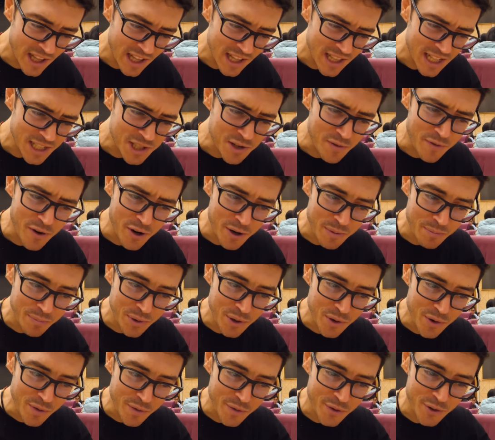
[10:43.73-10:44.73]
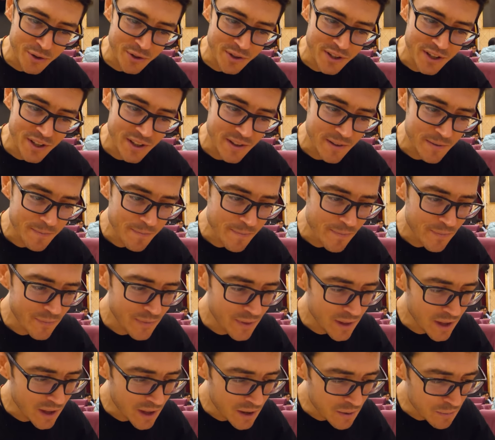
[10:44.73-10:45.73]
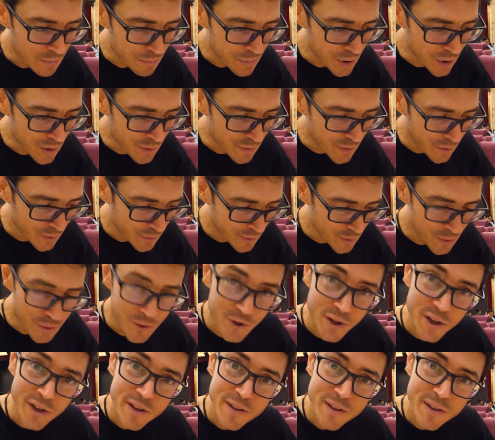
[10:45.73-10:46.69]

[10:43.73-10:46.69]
That's a very beautiful, beautiful food.